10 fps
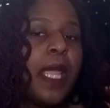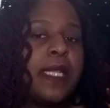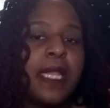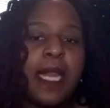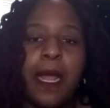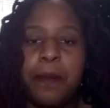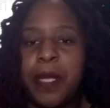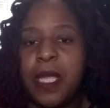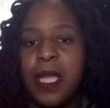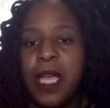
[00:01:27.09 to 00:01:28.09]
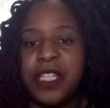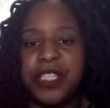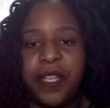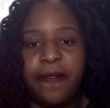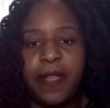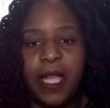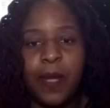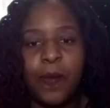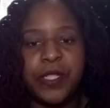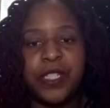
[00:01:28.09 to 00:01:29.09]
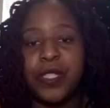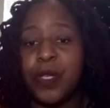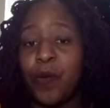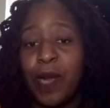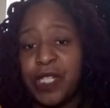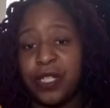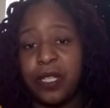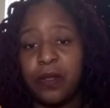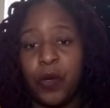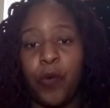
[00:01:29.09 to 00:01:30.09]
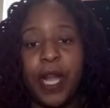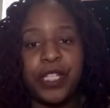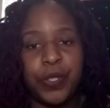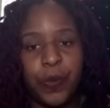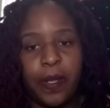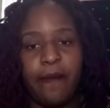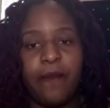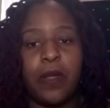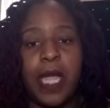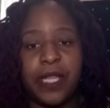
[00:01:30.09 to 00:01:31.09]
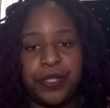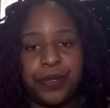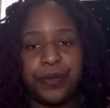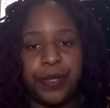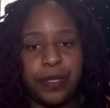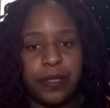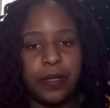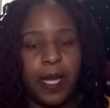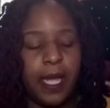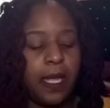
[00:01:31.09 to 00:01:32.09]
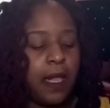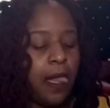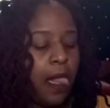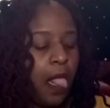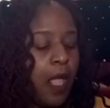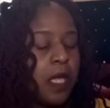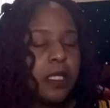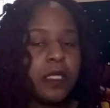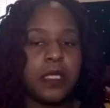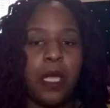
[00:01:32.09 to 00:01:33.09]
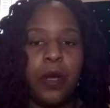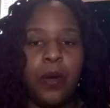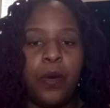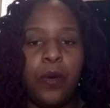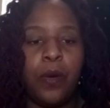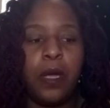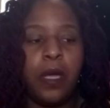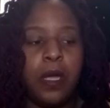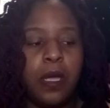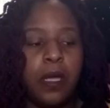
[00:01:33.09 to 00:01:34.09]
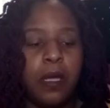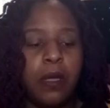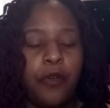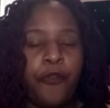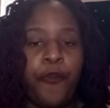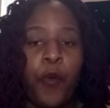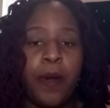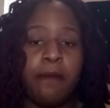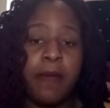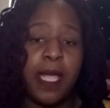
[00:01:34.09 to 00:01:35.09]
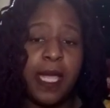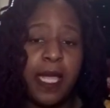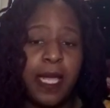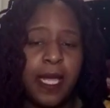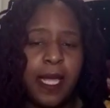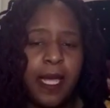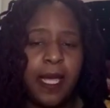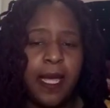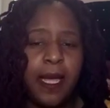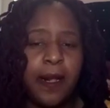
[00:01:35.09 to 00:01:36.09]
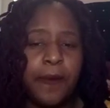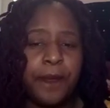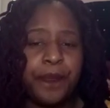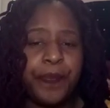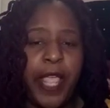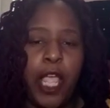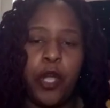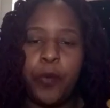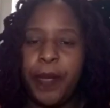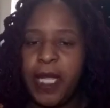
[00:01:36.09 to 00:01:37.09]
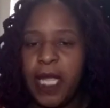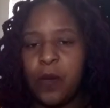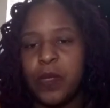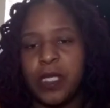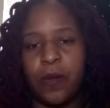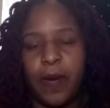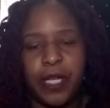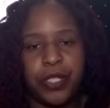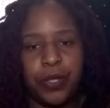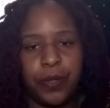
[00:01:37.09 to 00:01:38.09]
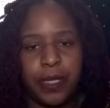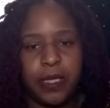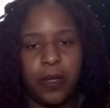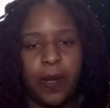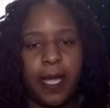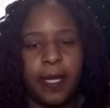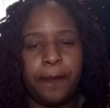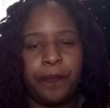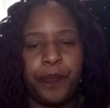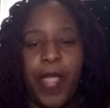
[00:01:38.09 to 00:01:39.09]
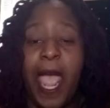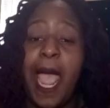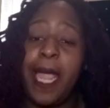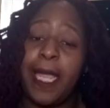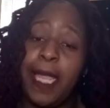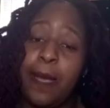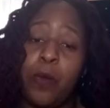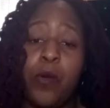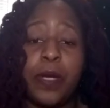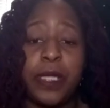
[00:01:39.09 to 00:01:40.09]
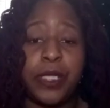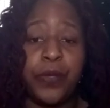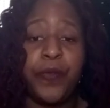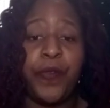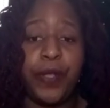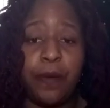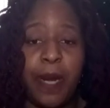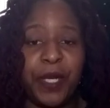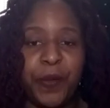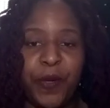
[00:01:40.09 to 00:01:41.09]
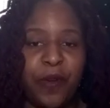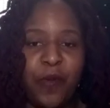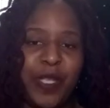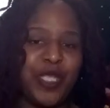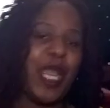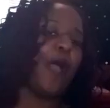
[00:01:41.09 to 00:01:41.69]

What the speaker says: And then I'll be a GVN, which is a graduate vocational nurse, okay? So for me, LPN was the right choice, okay? I am going to further my career, which